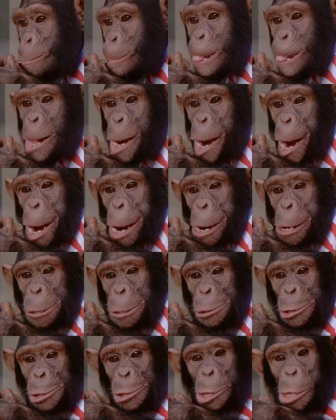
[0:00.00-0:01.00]
and I don't
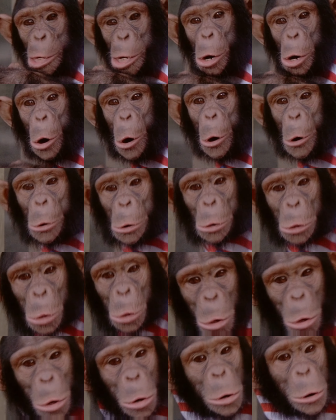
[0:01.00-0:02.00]
tell him what to do with
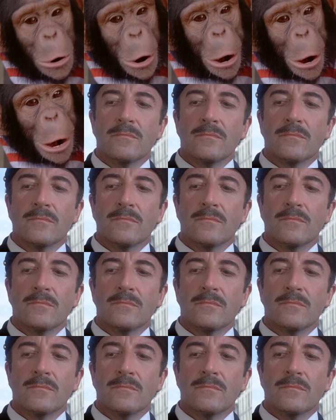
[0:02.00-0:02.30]
his money.